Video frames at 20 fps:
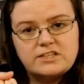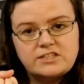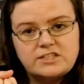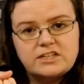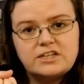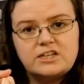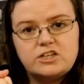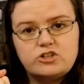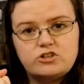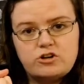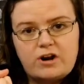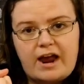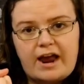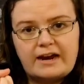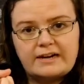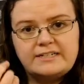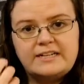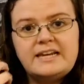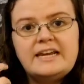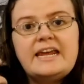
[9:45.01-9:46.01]
to
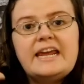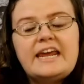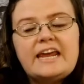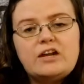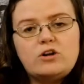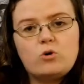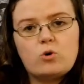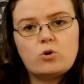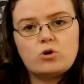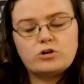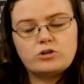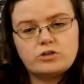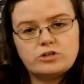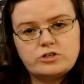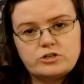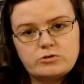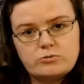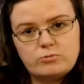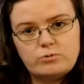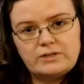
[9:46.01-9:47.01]
contract in order
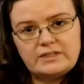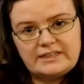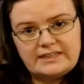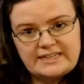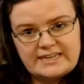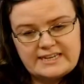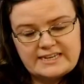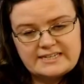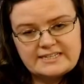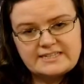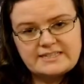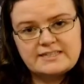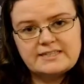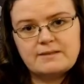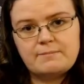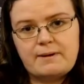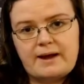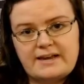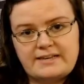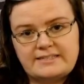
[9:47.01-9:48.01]
to release
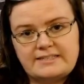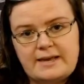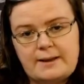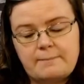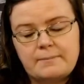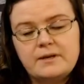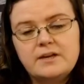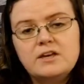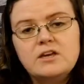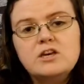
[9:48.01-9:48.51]
the bicep.